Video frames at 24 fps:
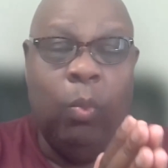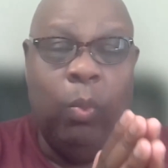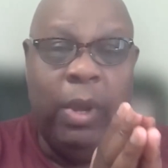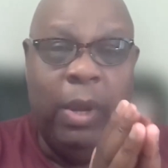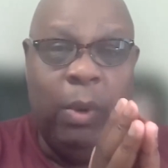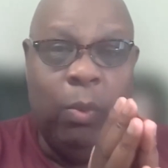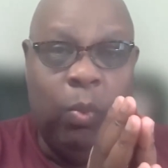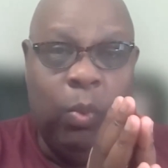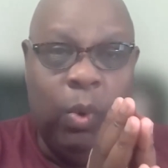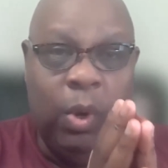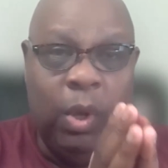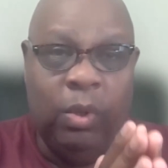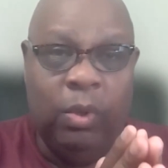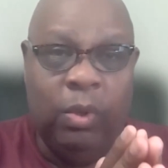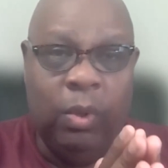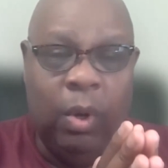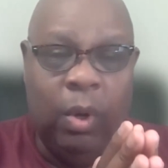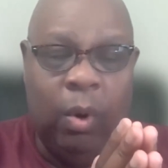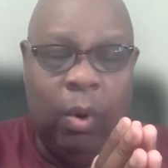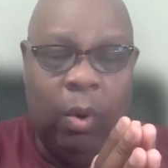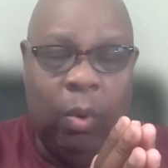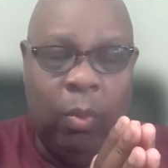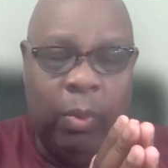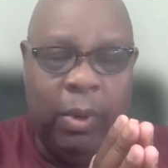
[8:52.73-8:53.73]
we will
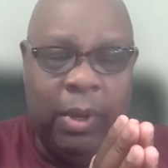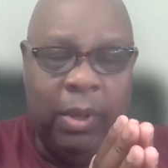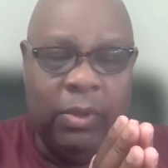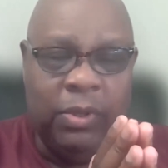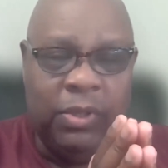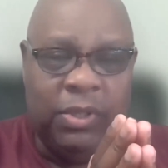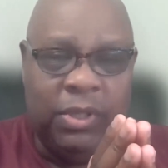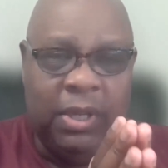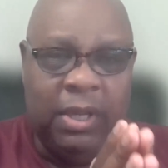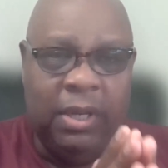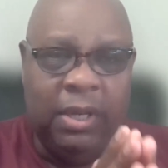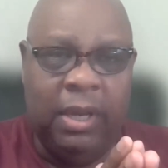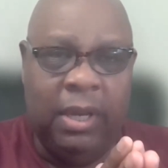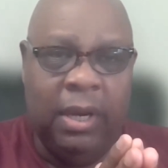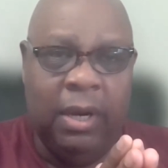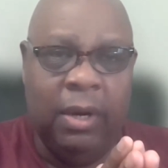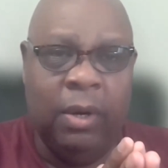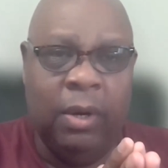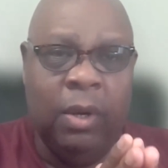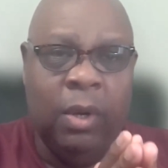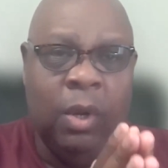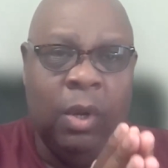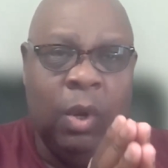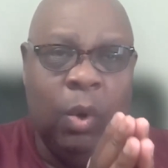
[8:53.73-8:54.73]
or we'll sit
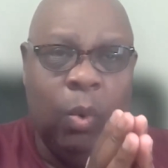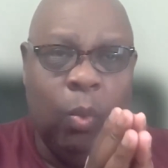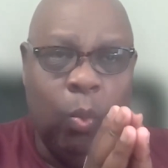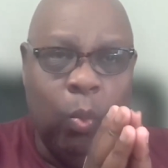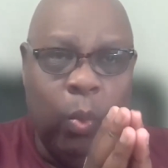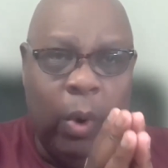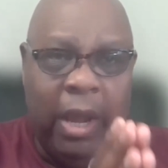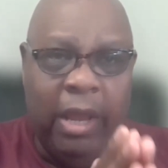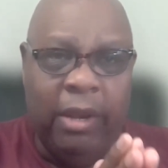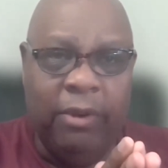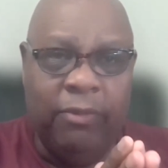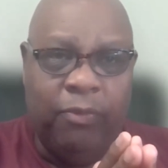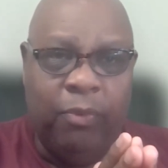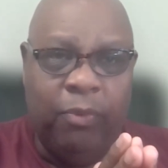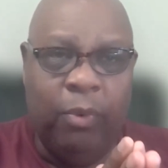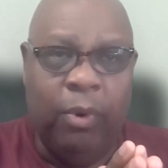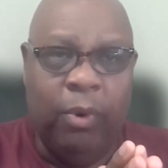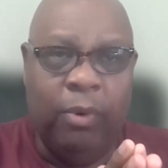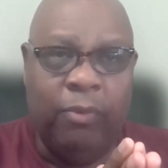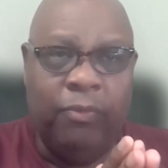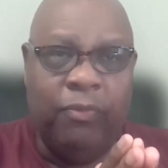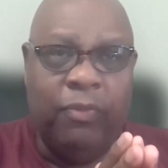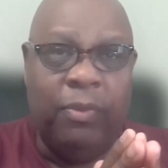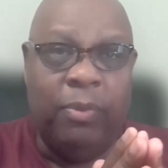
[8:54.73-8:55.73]
here waiting
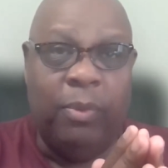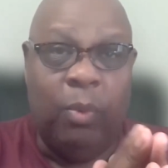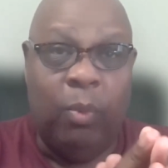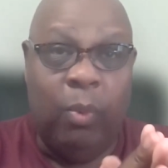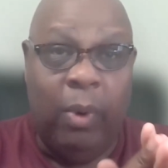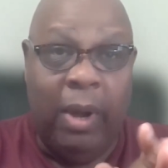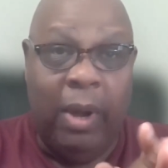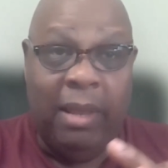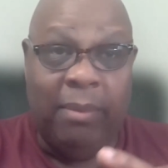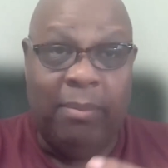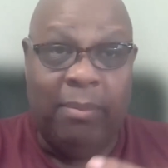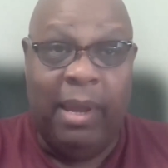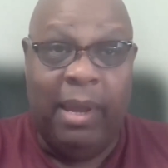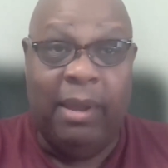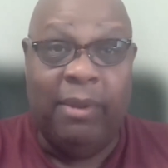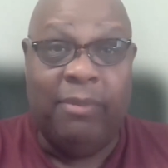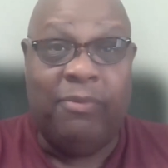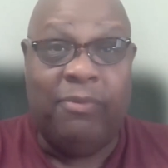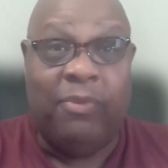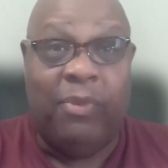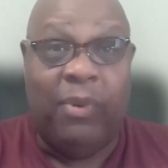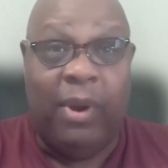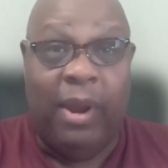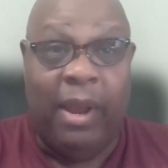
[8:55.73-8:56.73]
for it from the white
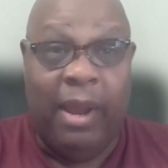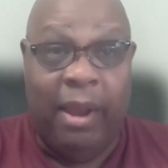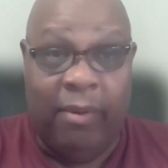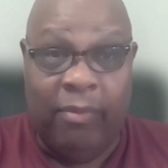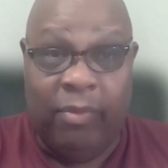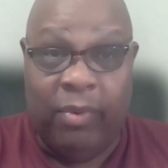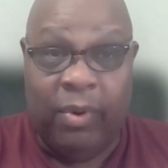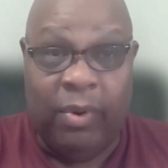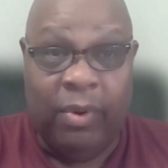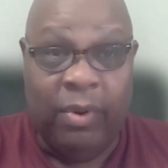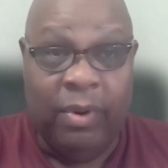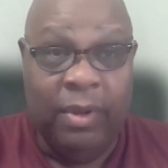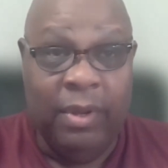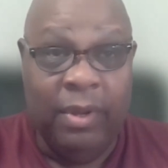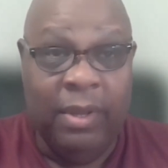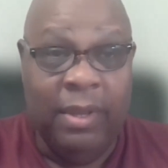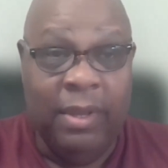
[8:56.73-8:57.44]
man forever.